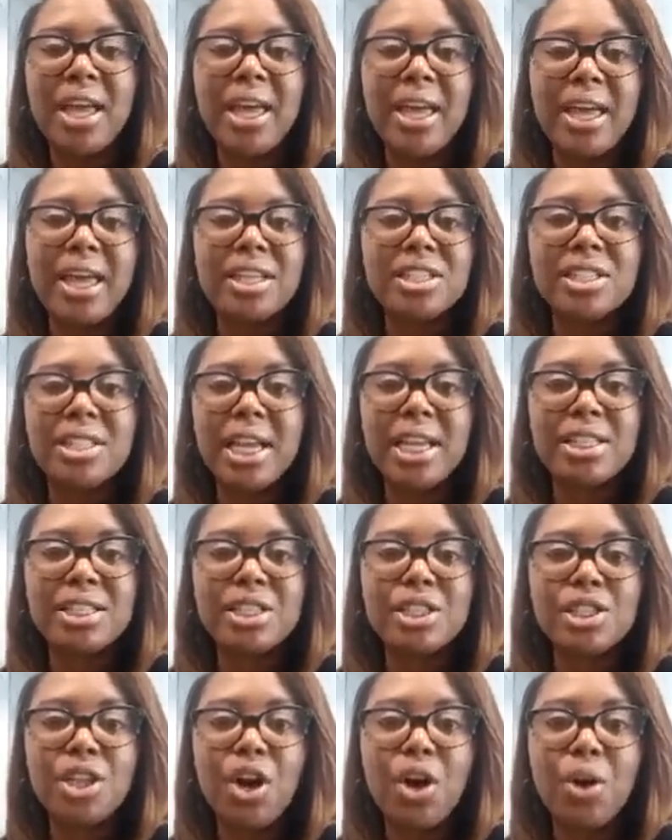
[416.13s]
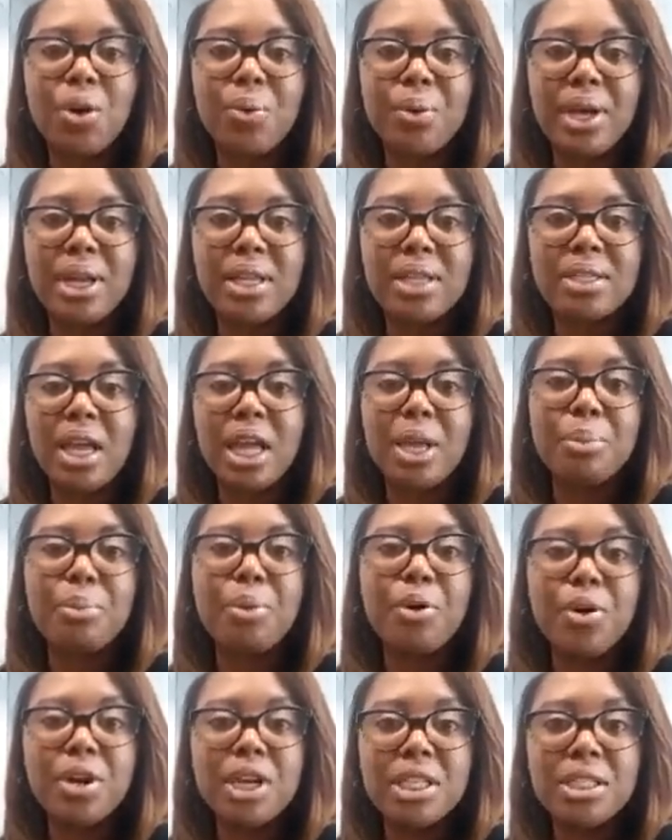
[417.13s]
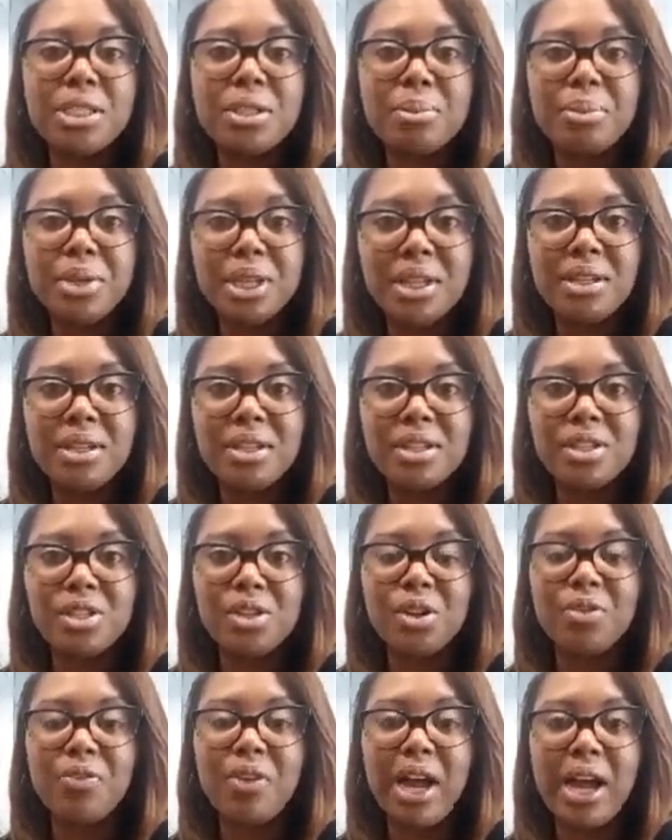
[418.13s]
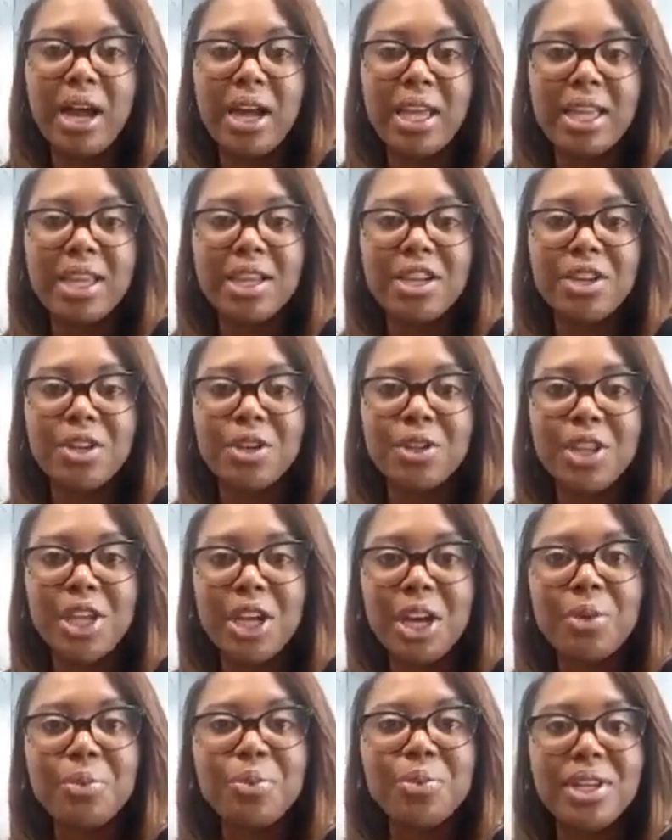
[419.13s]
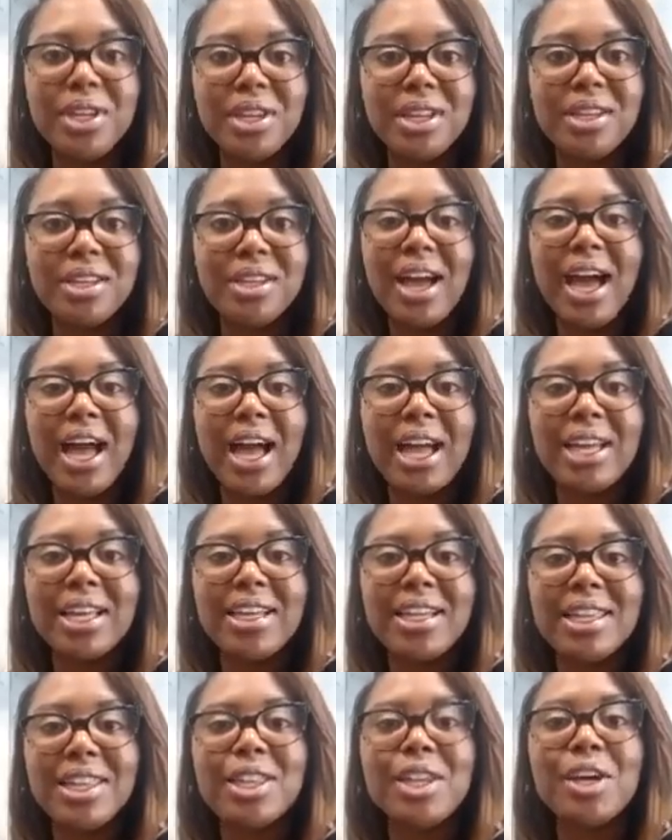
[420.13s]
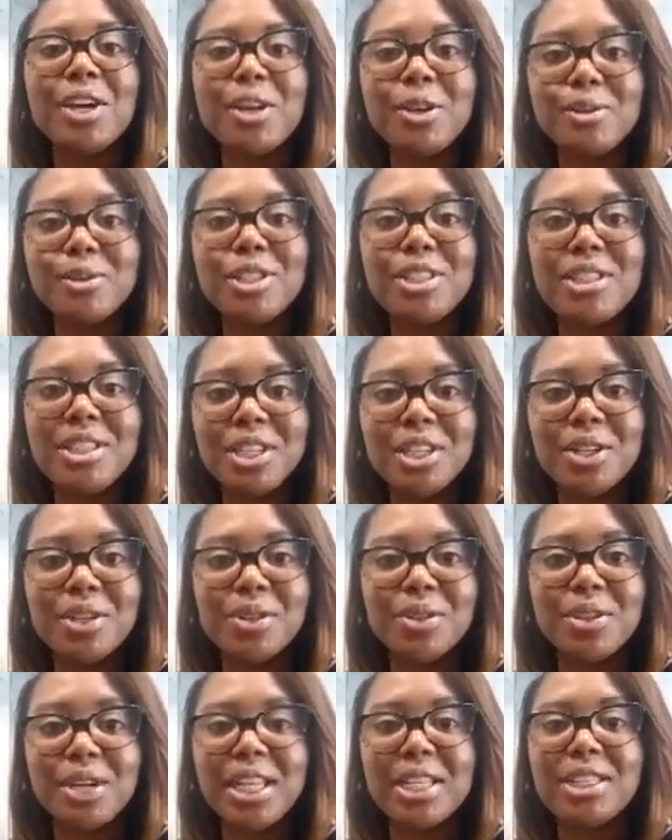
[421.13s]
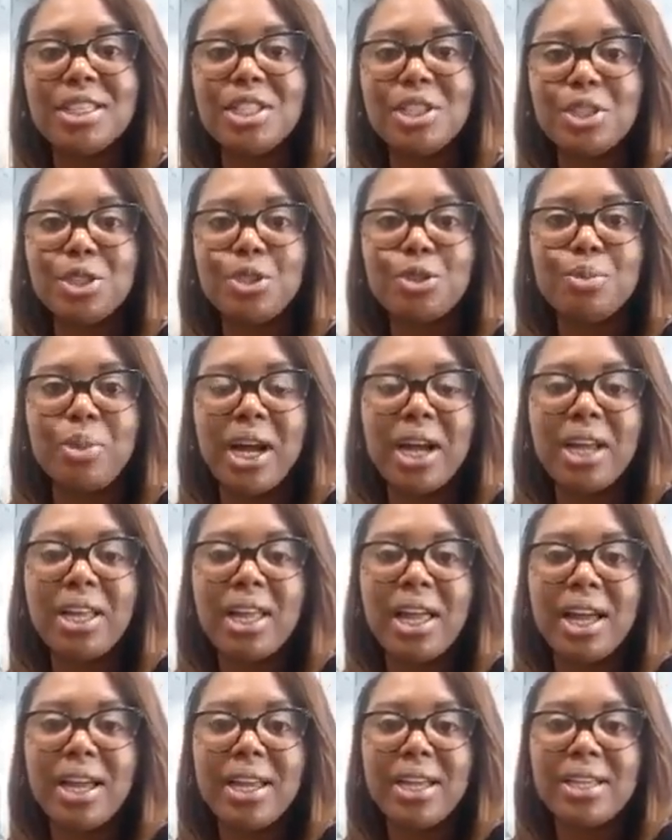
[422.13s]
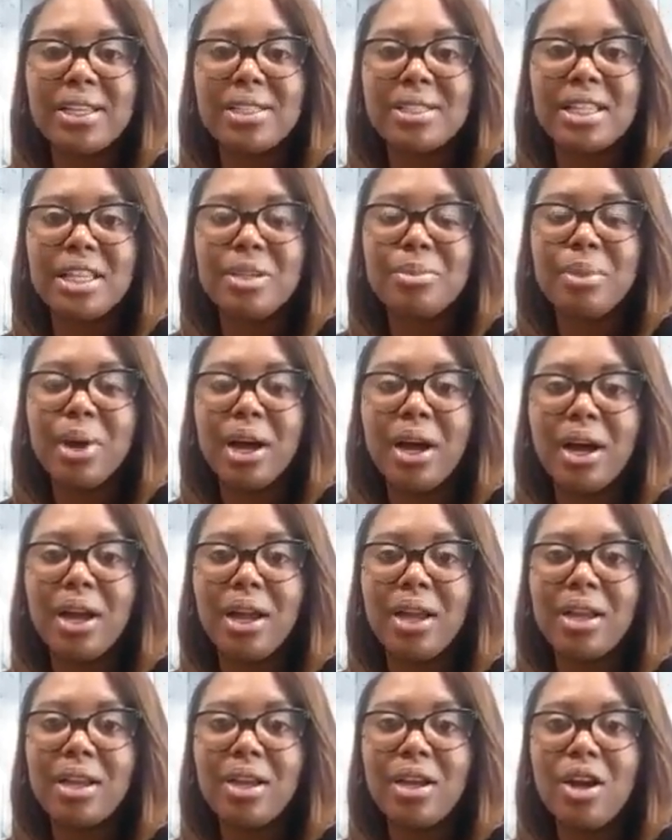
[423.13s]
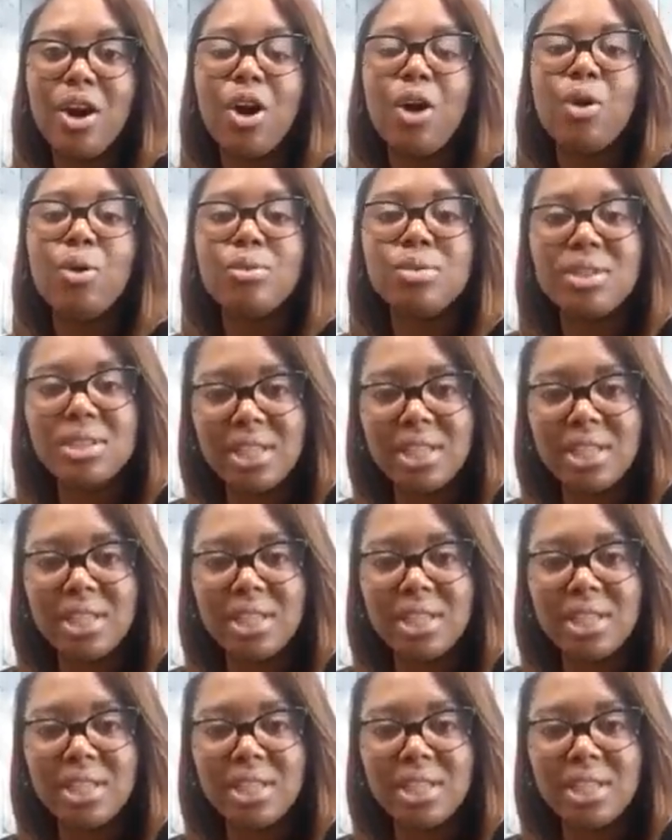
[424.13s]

And education is always important to me. So if I get under their wing, I could learn still and still do my clients in my own